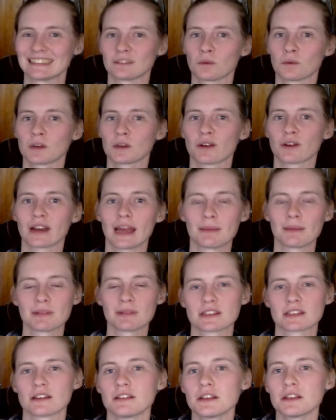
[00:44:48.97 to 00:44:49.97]
what a great
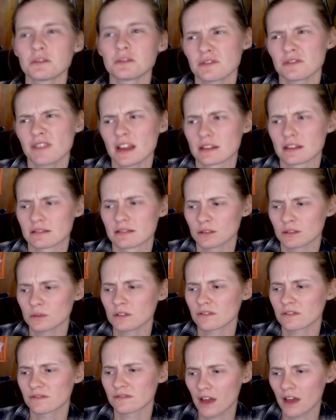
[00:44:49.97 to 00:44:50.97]
episode this was fun this was
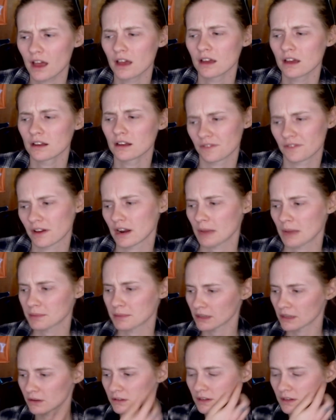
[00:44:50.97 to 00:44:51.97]
a fun fun
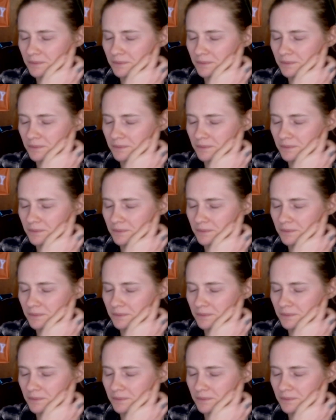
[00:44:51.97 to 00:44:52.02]
episode